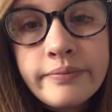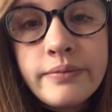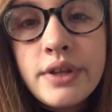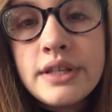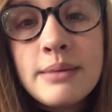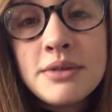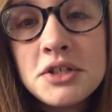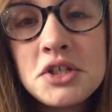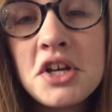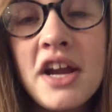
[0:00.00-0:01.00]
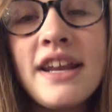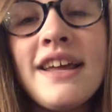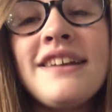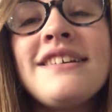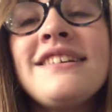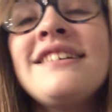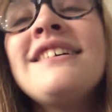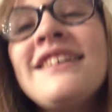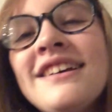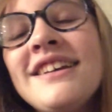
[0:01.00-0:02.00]
demonstrate it.
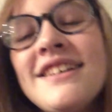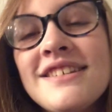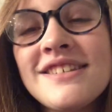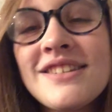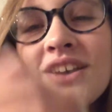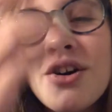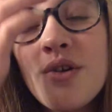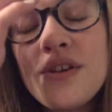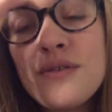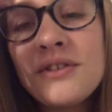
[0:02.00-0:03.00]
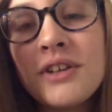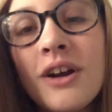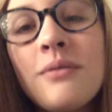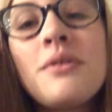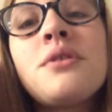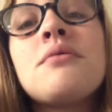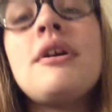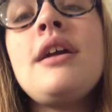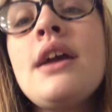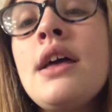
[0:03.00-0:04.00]
So you start with
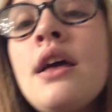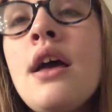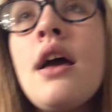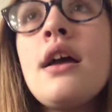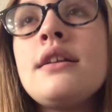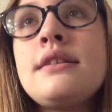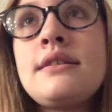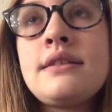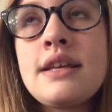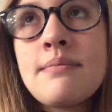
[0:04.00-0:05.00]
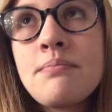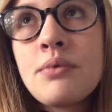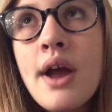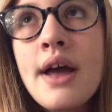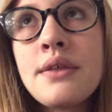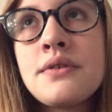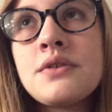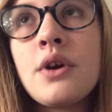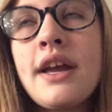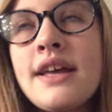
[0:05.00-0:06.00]
3 deep
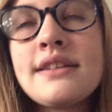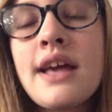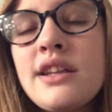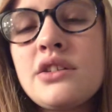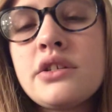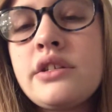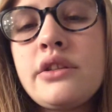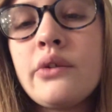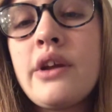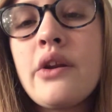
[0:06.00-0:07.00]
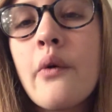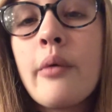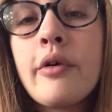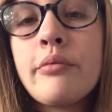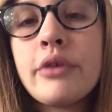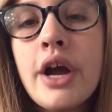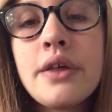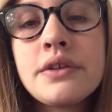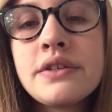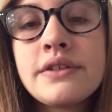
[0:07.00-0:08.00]
breaths, or I guess just 3 normal
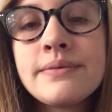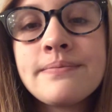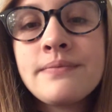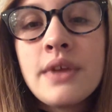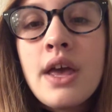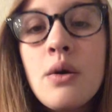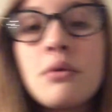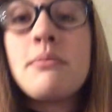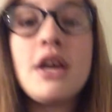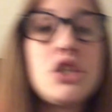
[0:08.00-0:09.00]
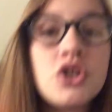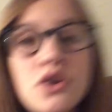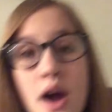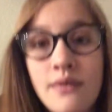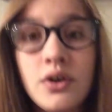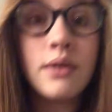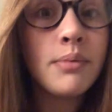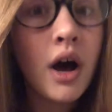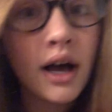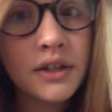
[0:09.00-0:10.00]
breaths. Make sure you have good
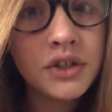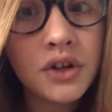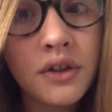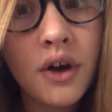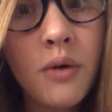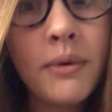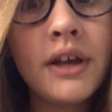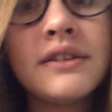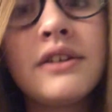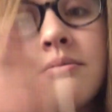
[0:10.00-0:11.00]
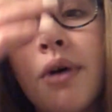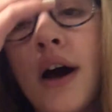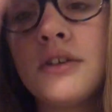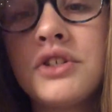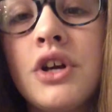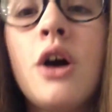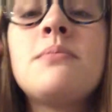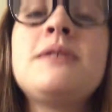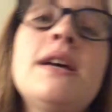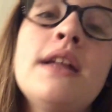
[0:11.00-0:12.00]
posture though, because good posture
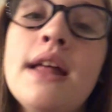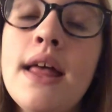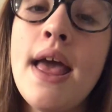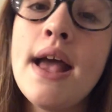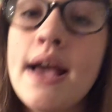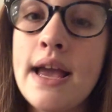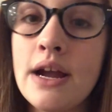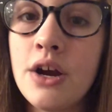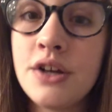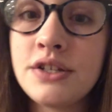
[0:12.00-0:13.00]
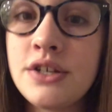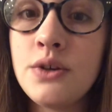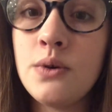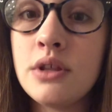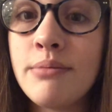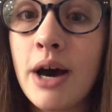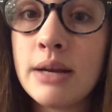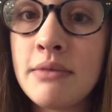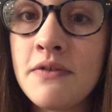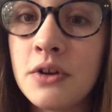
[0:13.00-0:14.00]
helps get air to the
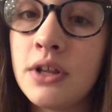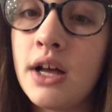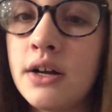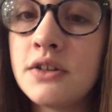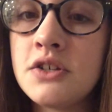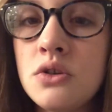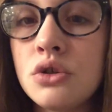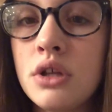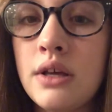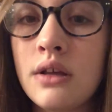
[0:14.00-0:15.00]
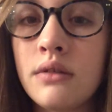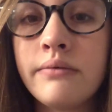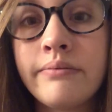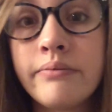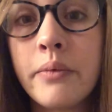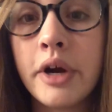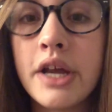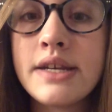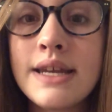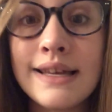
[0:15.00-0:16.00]
bottom of your lungs, usually where
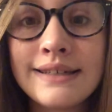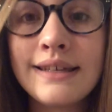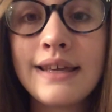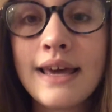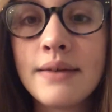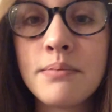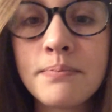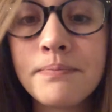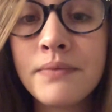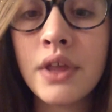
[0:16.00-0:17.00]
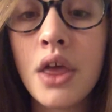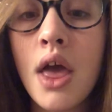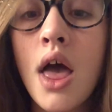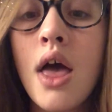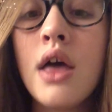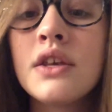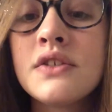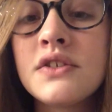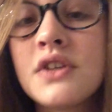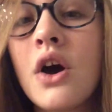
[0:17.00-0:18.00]
it doesn't get.
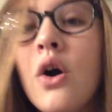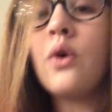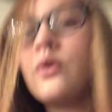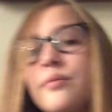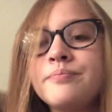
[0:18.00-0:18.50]
So,